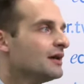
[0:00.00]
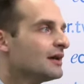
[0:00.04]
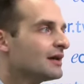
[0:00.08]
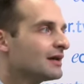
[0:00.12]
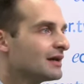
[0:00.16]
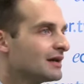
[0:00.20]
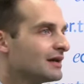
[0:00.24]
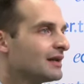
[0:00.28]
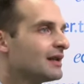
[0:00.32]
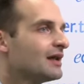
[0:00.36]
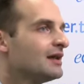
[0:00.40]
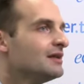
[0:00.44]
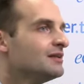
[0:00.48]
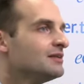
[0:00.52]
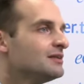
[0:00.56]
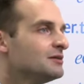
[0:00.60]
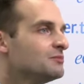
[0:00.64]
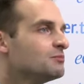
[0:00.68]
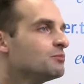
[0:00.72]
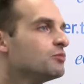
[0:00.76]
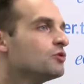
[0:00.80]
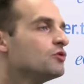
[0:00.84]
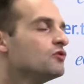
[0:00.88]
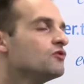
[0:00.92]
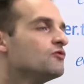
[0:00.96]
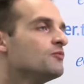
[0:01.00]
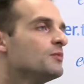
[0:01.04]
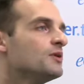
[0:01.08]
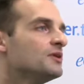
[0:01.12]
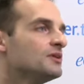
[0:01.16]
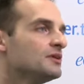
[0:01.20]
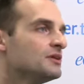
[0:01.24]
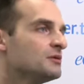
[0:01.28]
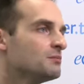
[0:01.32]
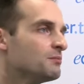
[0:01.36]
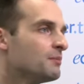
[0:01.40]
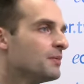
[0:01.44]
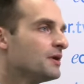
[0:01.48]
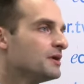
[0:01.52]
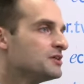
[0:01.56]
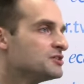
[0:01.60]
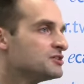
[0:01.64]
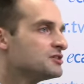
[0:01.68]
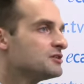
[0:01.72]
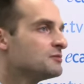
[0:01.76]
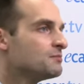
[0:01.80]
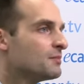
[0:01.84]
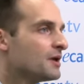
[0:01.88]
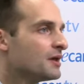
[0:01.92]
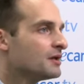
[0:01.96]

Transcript: a great improvement in patient